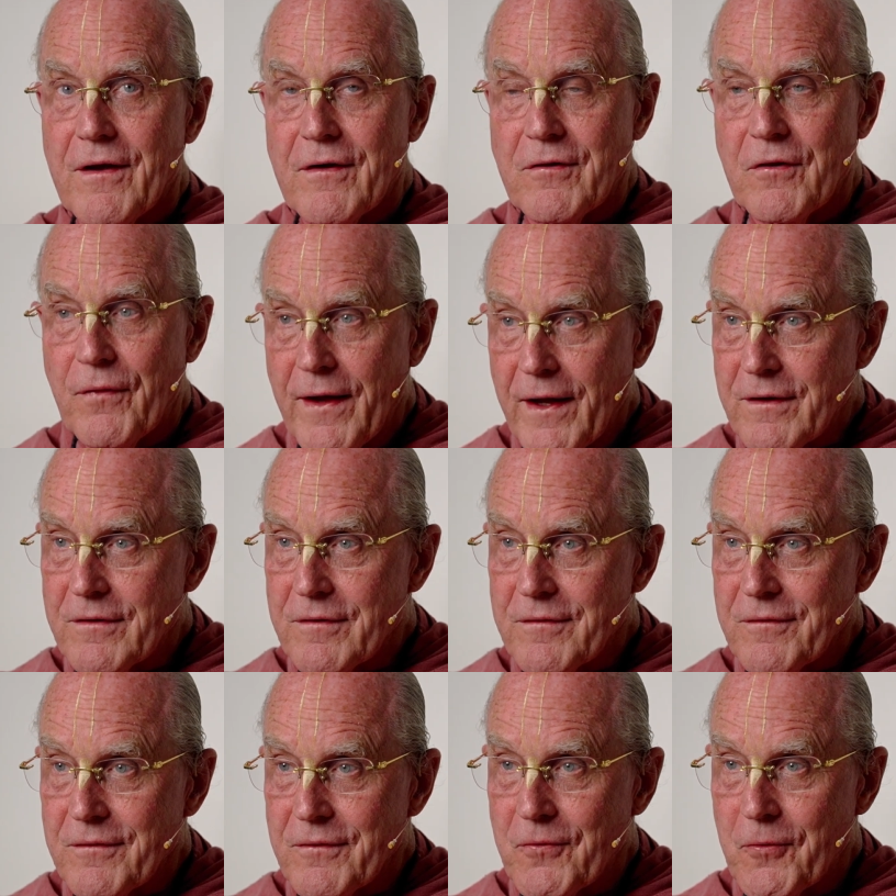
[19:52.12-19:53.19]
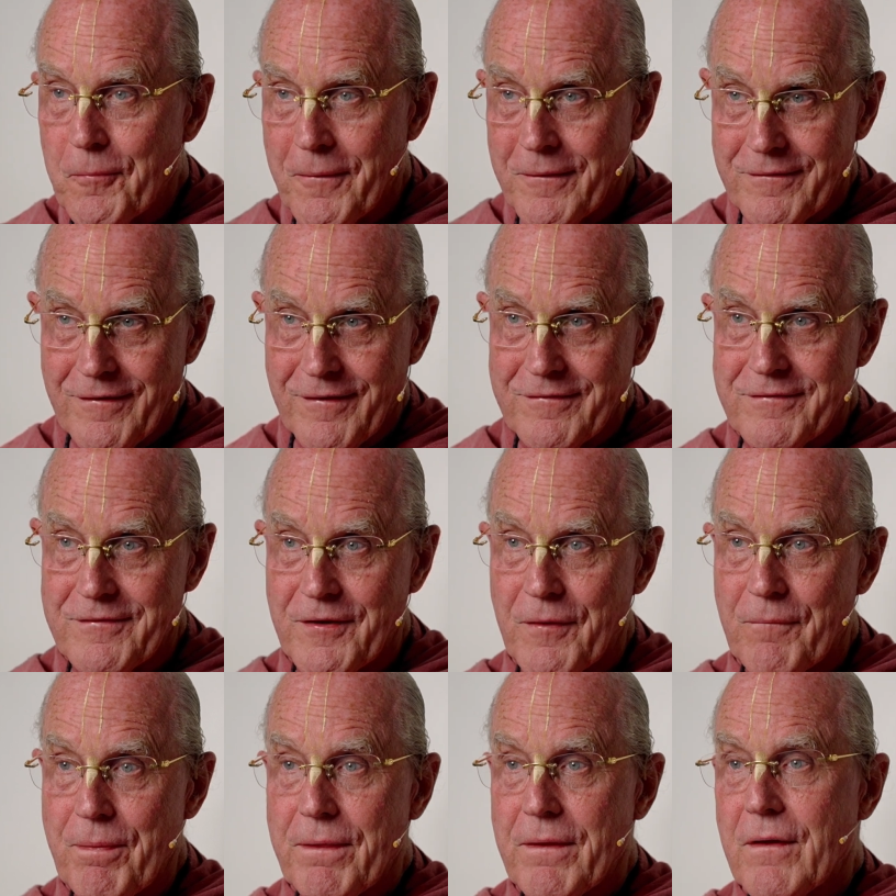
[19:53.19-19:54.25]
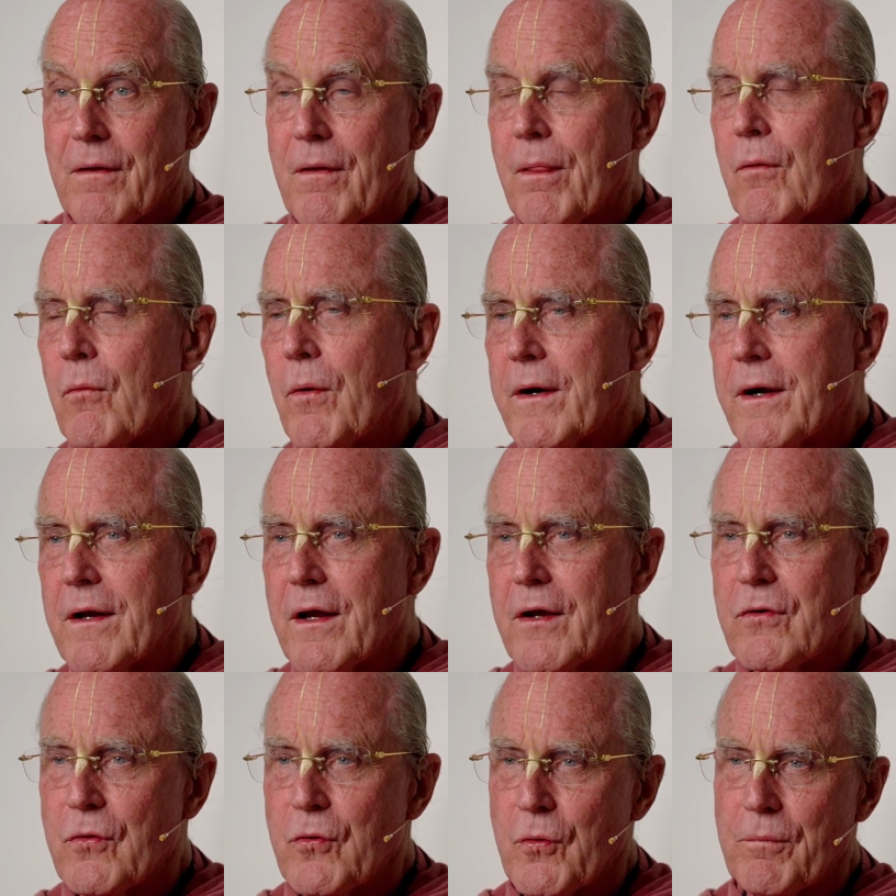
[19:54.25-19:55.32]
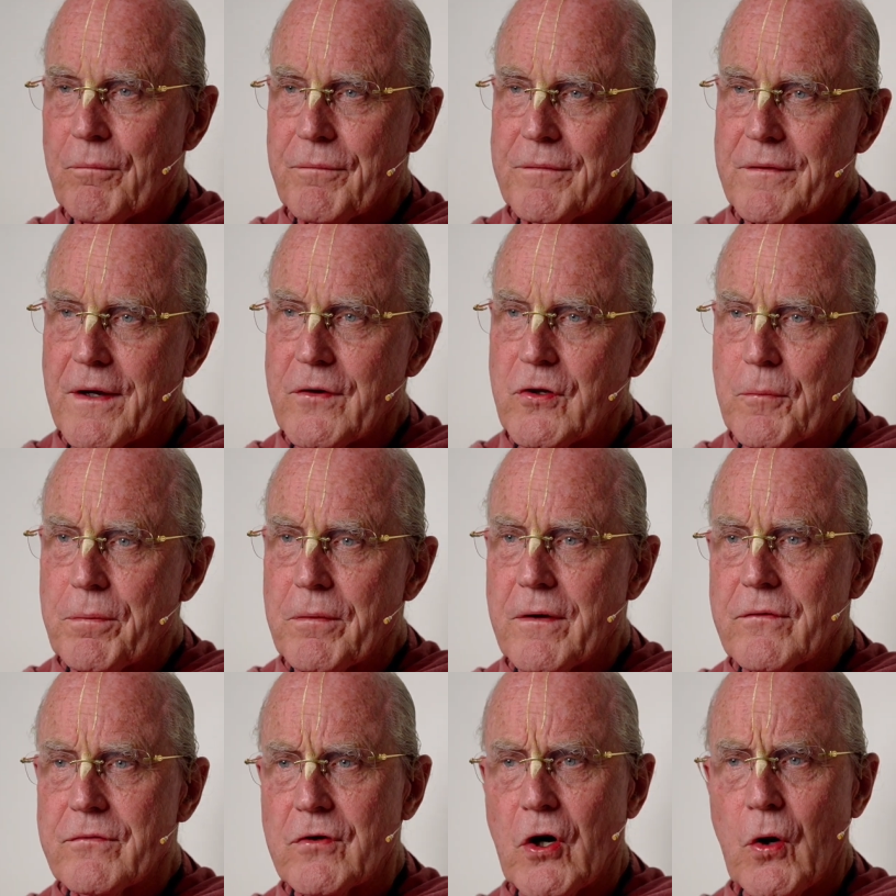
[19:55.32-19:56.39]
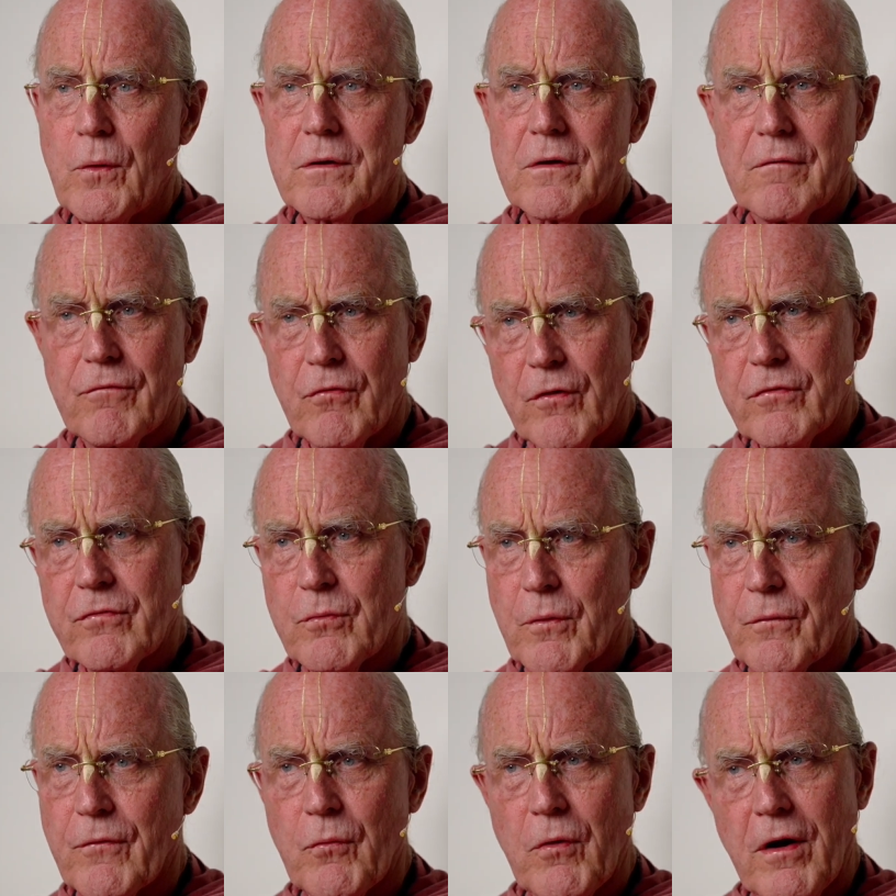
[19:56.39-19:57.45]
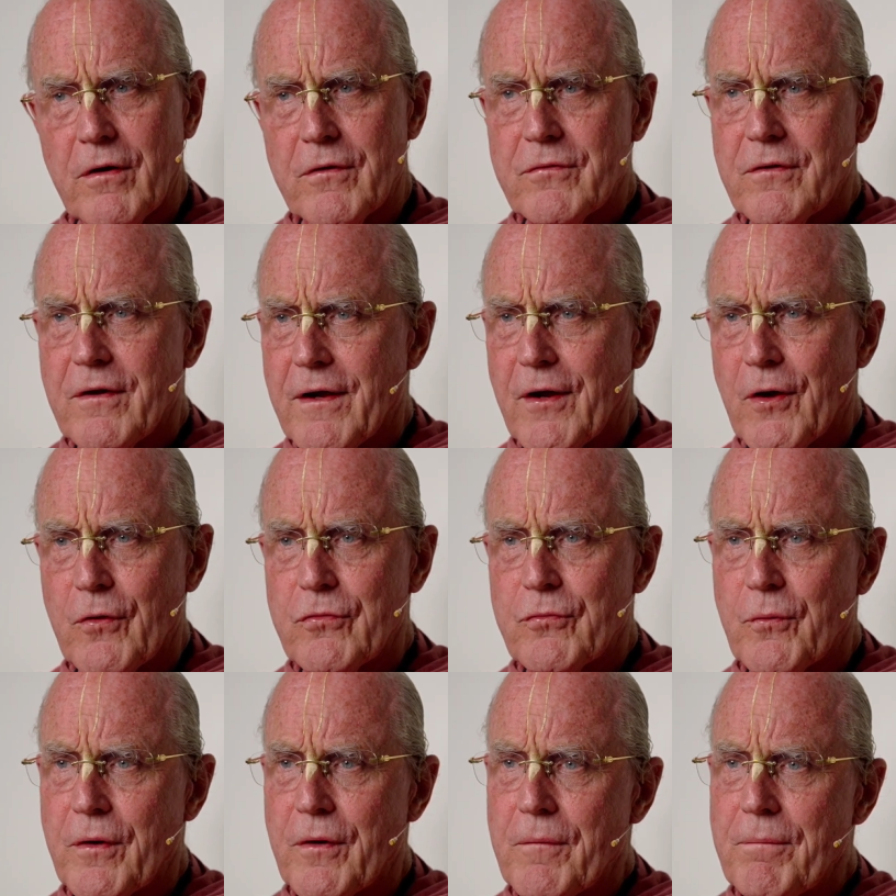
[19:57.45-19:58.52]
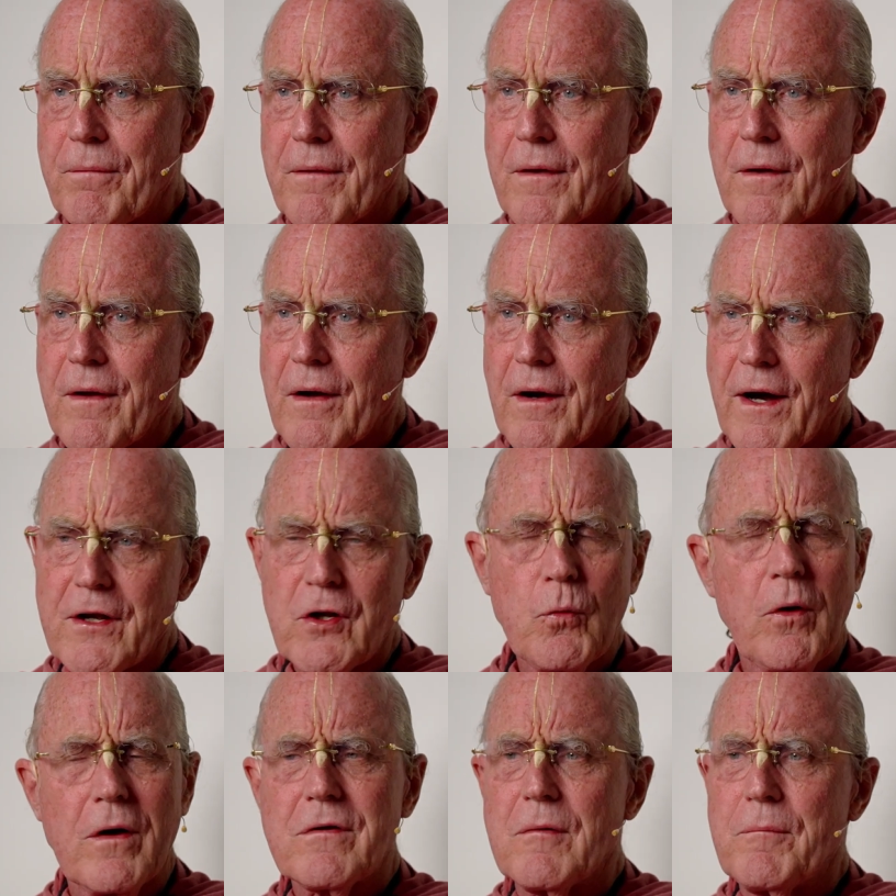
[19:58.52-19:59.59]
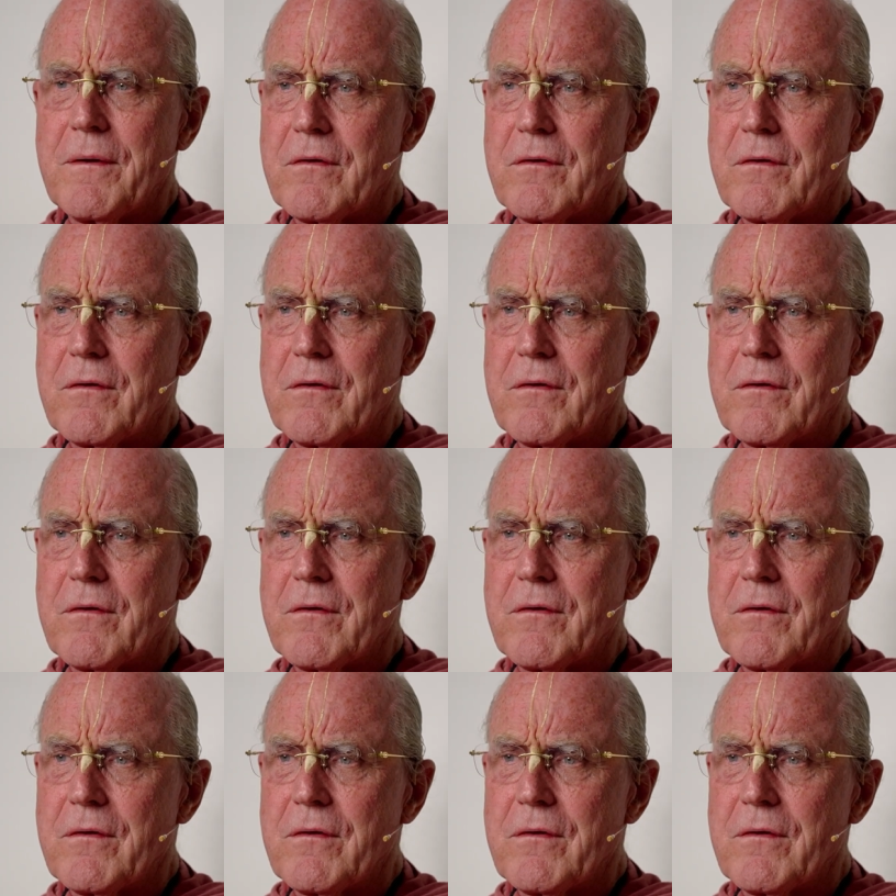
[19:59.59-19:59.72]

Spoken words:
To that, Kumbhan said, "What can I do? Can you please go and converse with the Raj elsewhere? I don't want to be